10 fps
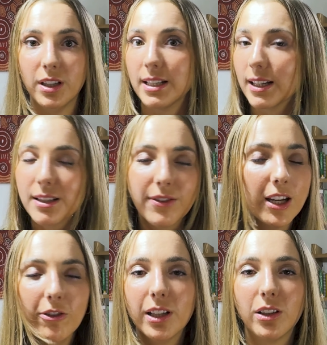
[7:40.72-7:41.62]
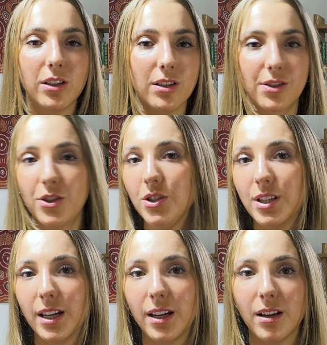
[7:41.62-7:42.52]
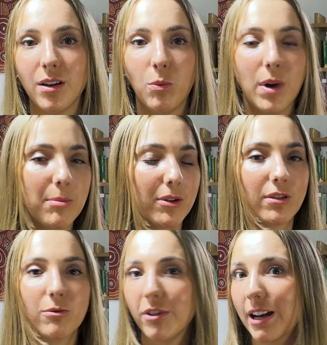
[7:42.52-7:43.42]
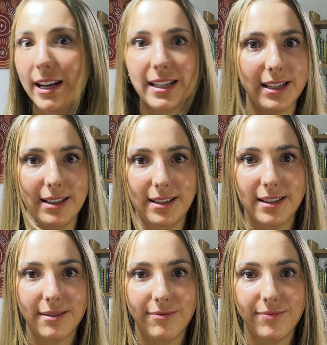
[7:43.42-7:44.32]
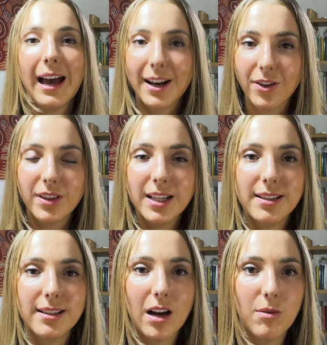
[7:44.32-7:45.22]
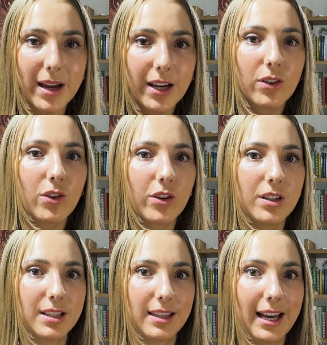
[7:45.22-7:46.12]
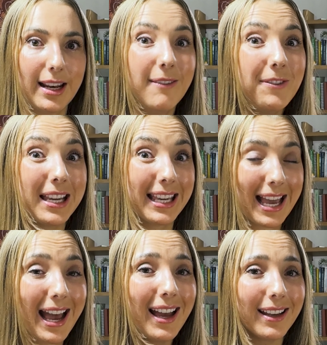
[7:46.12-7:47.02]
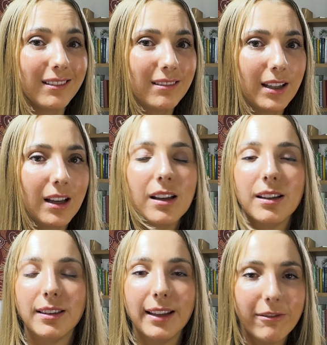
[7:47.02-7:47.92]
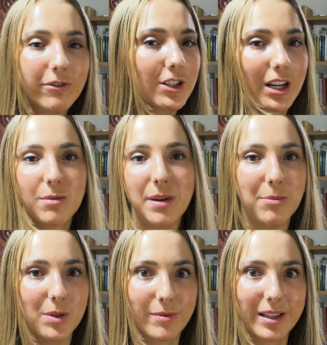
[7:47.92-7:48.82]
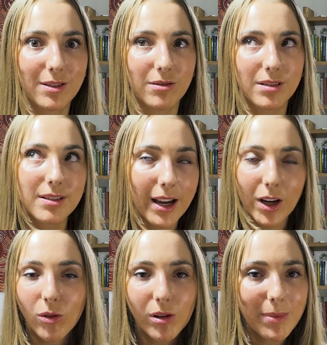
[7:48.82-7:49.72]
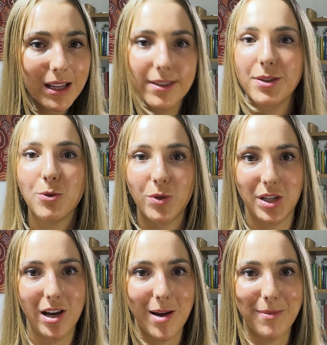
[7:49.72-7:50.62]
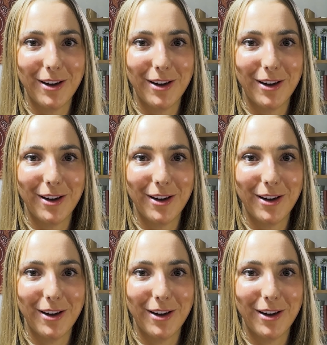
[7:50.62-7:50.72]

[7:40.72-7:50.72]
conductive hearing loss using Weber and Rinne test. And on this, I'll make a note that if you can, leverage other people's resources. I go on about this all the time.